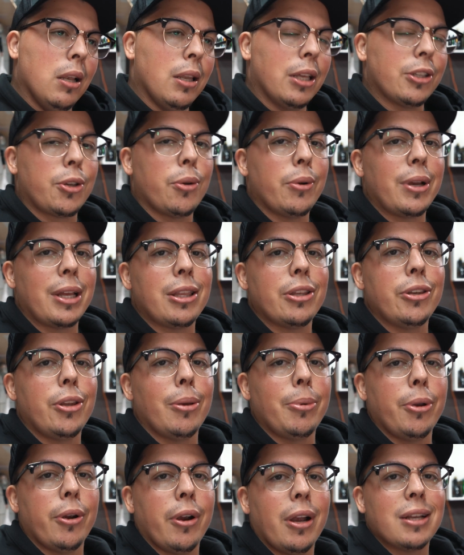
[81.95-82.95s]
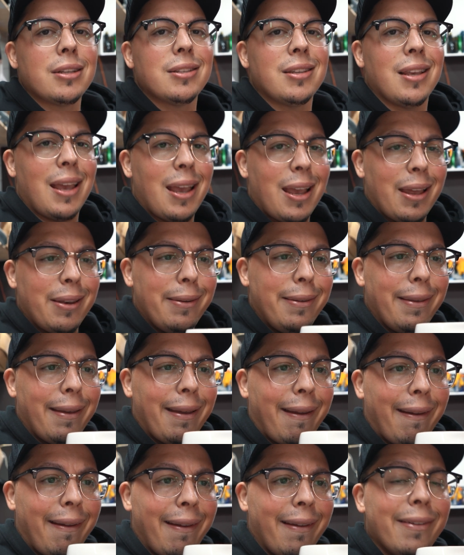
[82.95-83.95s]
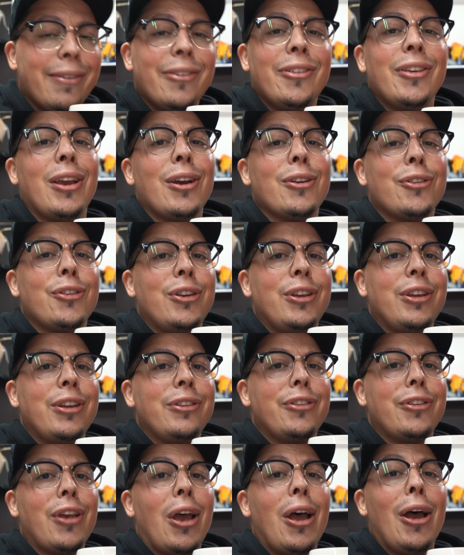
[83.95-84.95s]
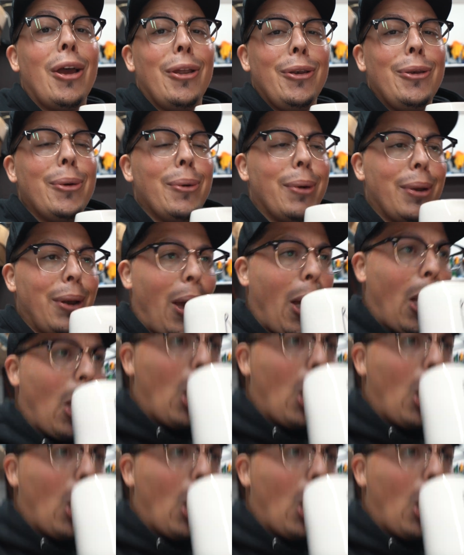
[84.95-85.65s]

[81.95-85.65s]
Let's go get the WRX and see how she's doing.